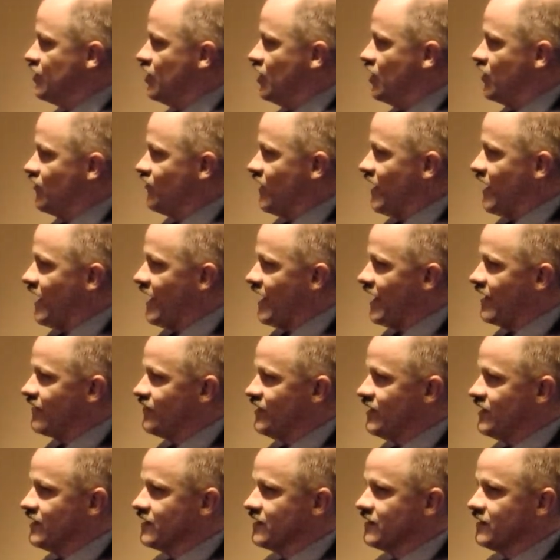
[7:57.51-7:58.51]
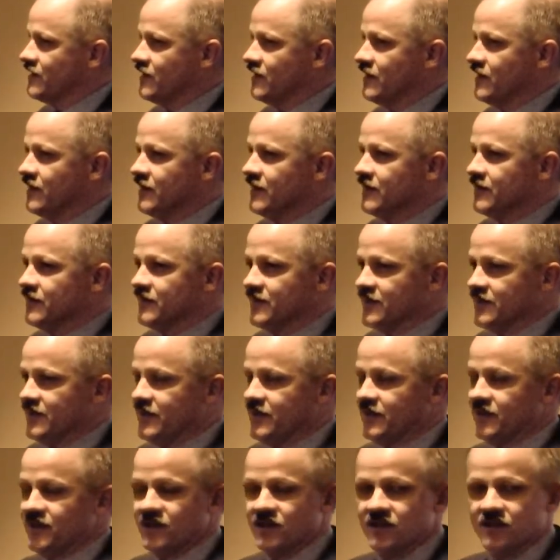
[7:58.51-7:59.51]
of having
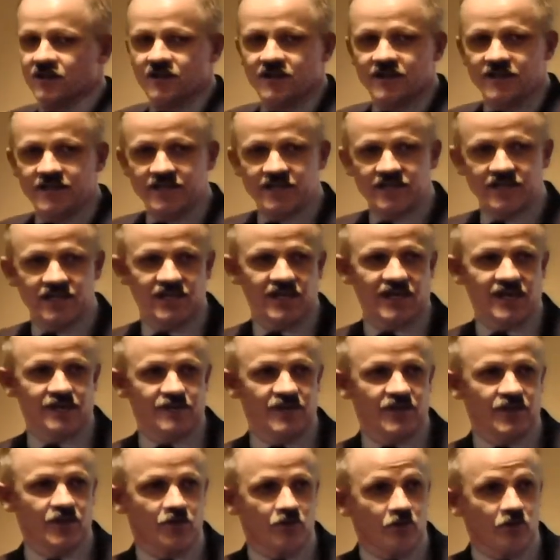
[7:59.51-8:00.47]
the economic